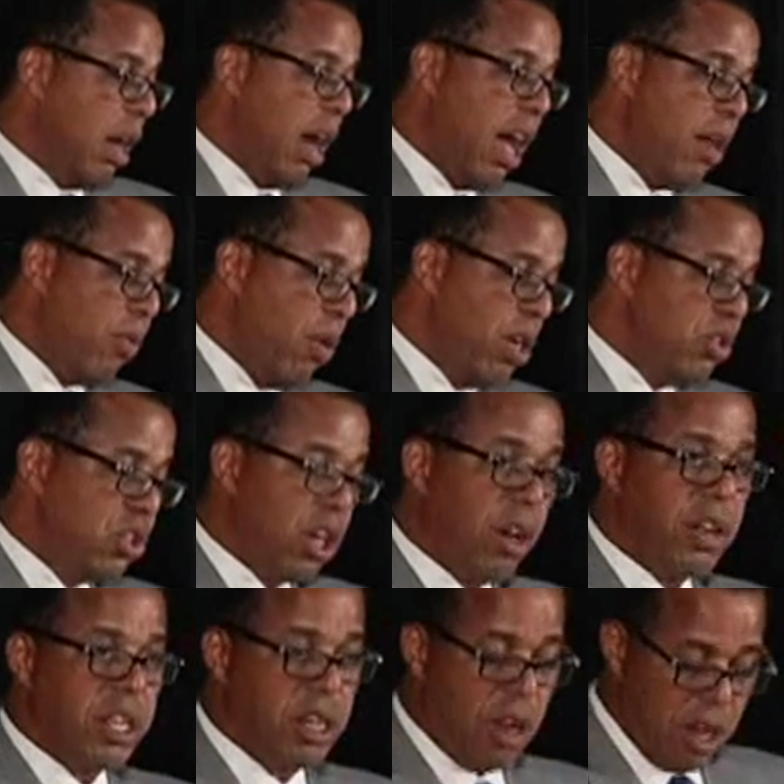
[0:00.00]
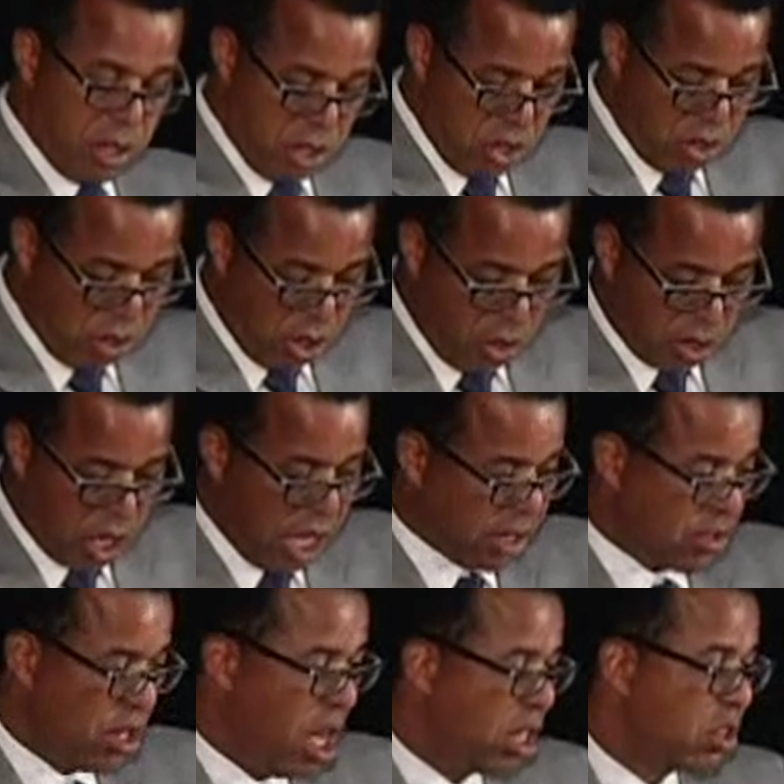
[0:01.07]
I have one chart here on new
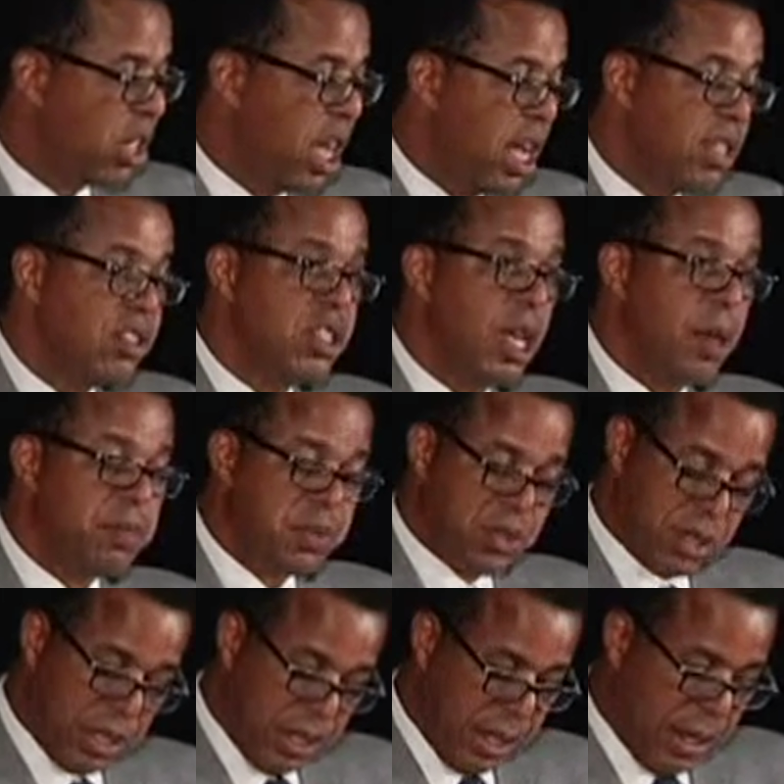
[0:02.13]
low-cost launch concepts.